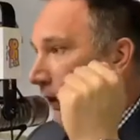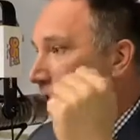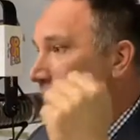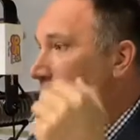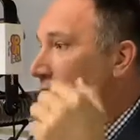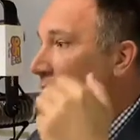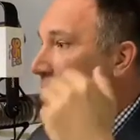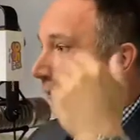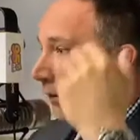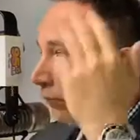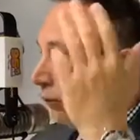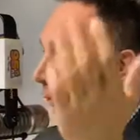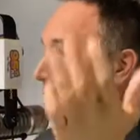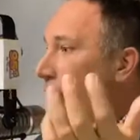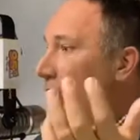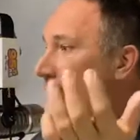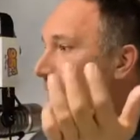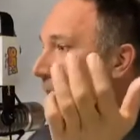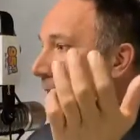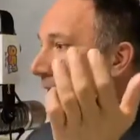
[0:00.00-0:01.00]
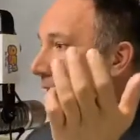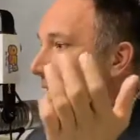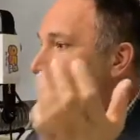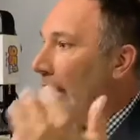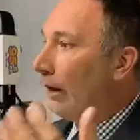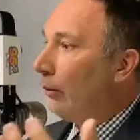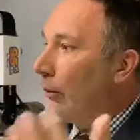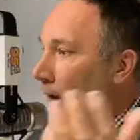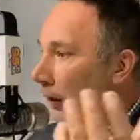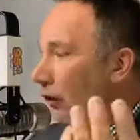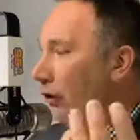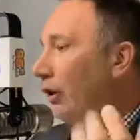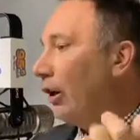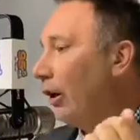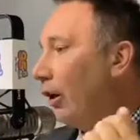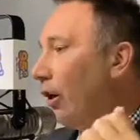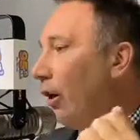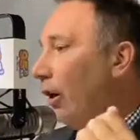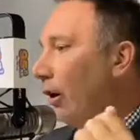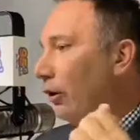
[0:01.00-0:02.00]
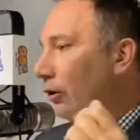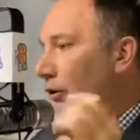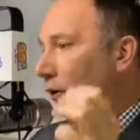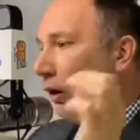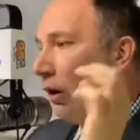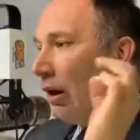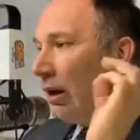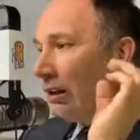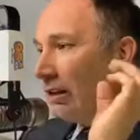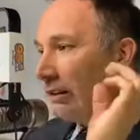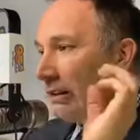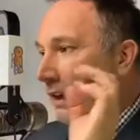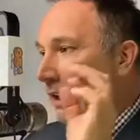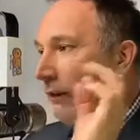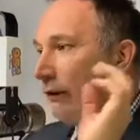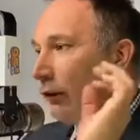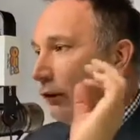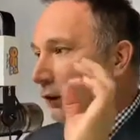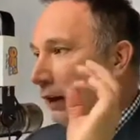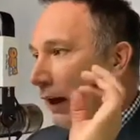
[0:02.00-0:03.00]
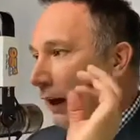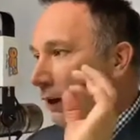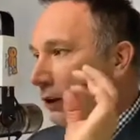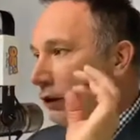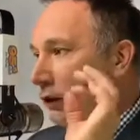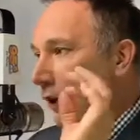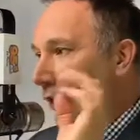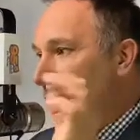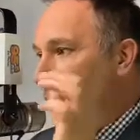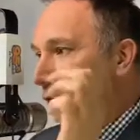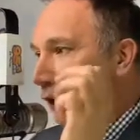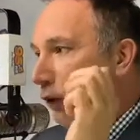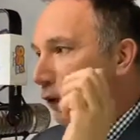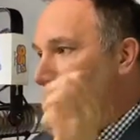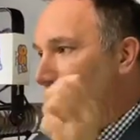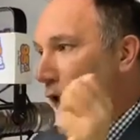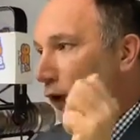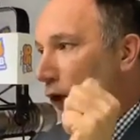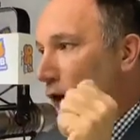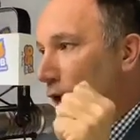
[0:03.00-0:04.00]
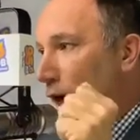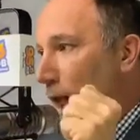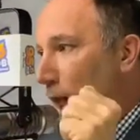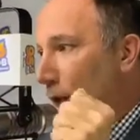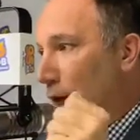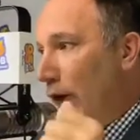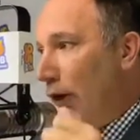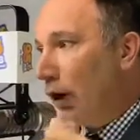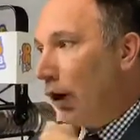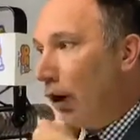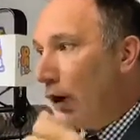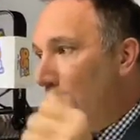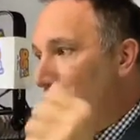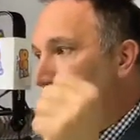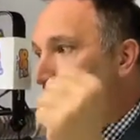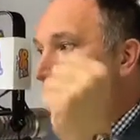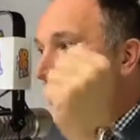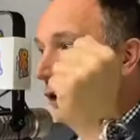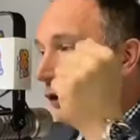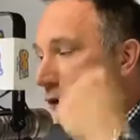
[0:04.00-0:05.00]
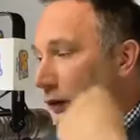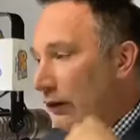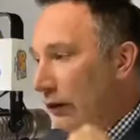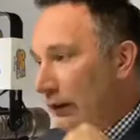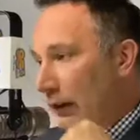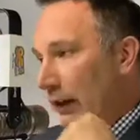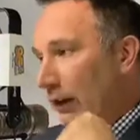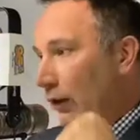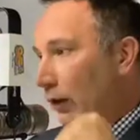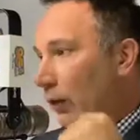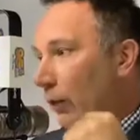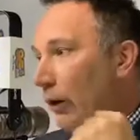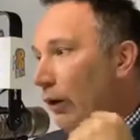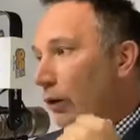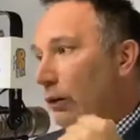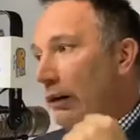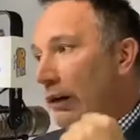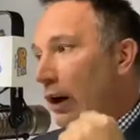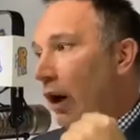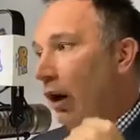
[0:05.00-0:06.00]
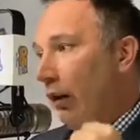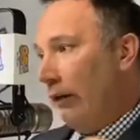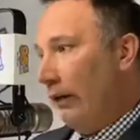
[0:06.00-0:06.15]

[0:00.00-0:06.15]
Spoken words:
Just come in. We'll put some money down. We'll get you in a car. So save your tax check. Don't think you have to put it all to the dealer. We don't need all of it.